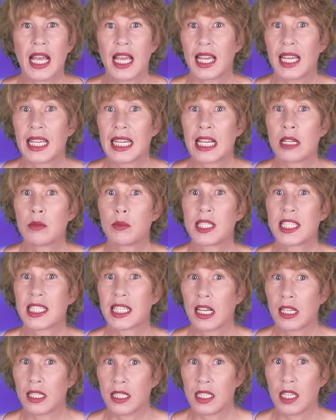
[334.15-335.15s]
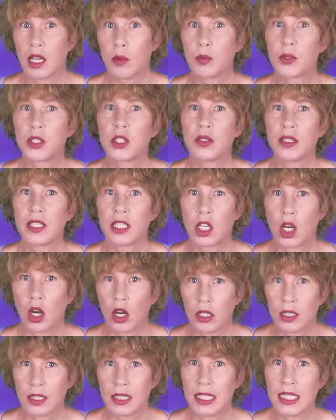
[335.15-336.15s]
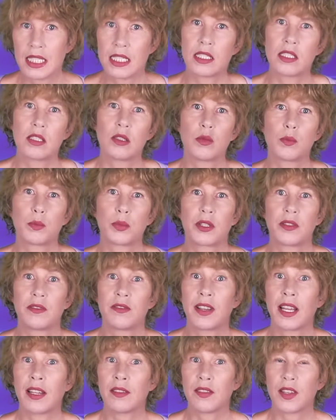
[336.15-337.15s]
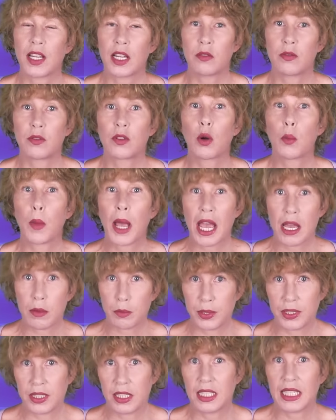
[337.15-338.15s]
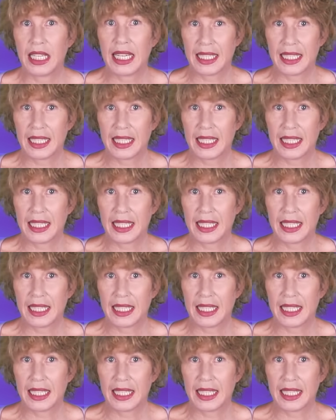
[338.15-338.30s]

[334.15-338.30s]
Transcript: and I'm signed up to Incogni to prevent that from happening